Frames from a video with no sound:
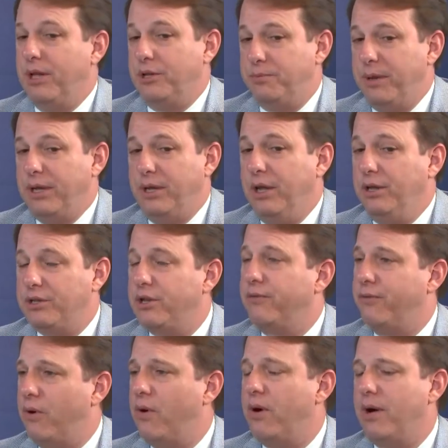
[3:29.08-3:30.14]
It's been good so
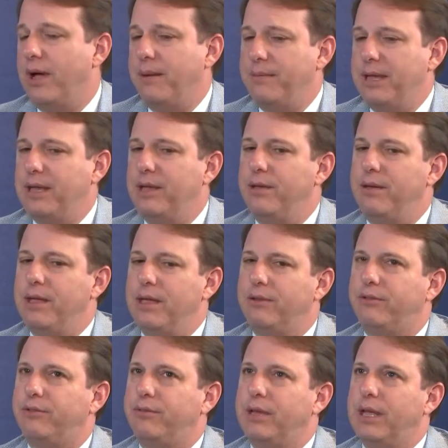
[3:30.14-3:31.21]
far. I mean,
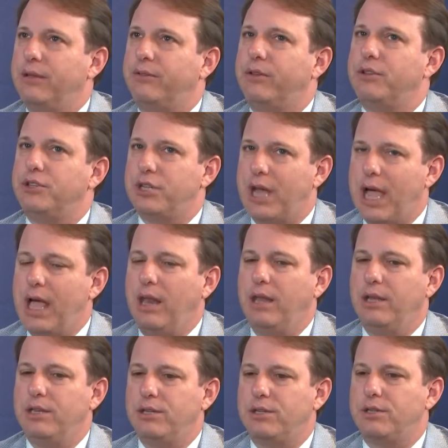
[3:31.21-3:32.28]
it's a
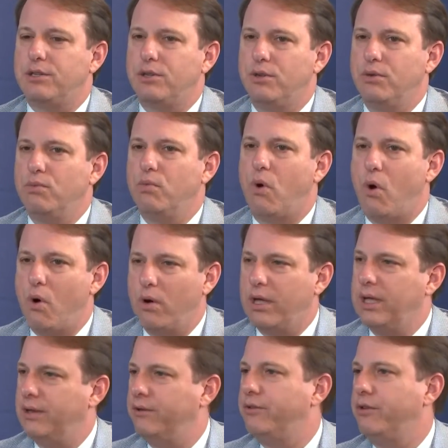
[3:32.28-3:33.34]
challenge to
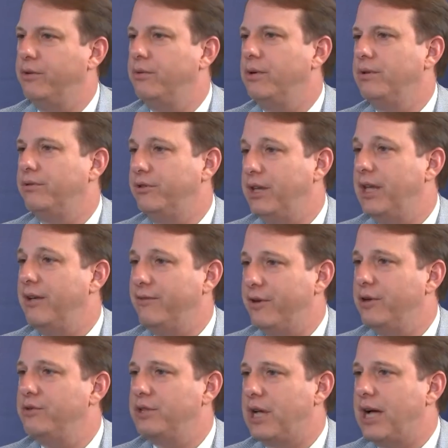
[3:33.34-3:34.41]
walk into a
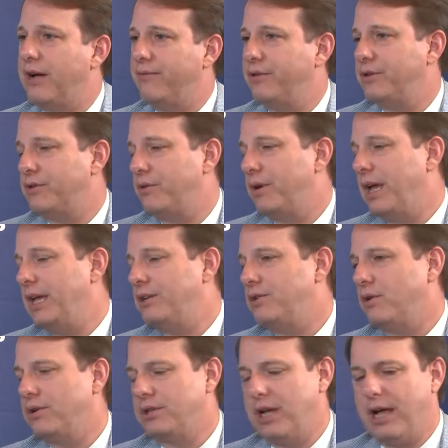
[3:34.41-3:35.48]
CFO's office or an
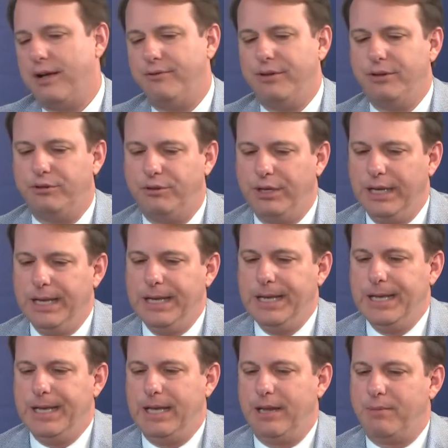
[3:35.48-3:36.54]
HR's office
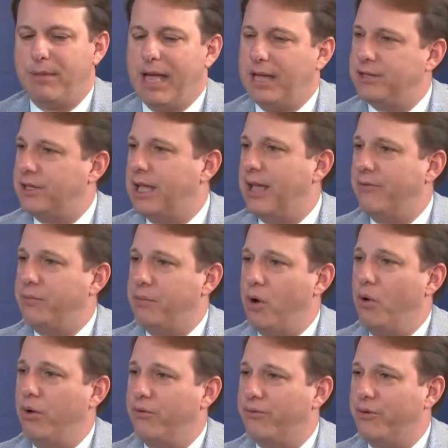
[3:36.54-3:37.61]
and imagine they have a
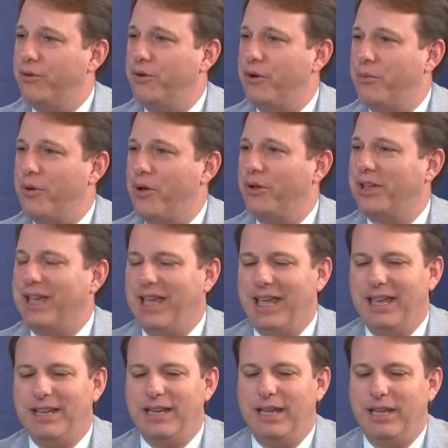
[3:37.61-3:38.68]
bowl of fruit or a bowl of
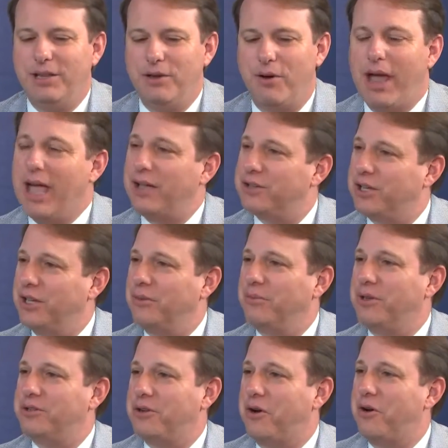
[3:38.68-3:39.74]
candy, and you're asking
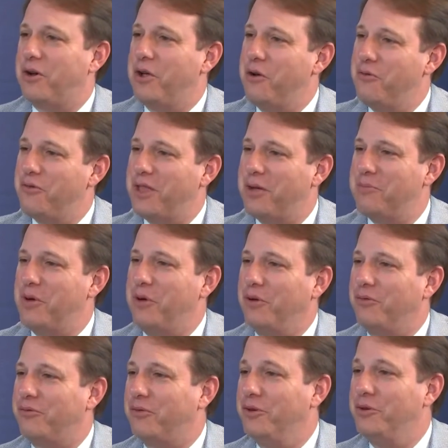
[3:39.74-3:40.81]
them to turn over that bowl
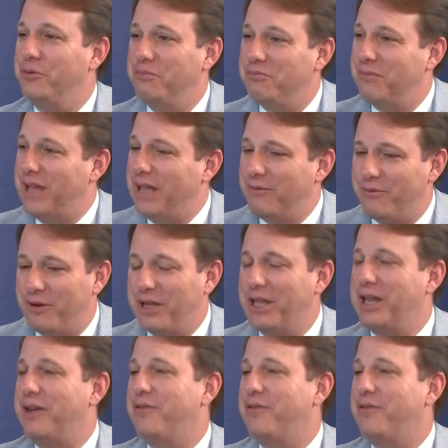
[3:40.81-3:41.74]
of fruit and forget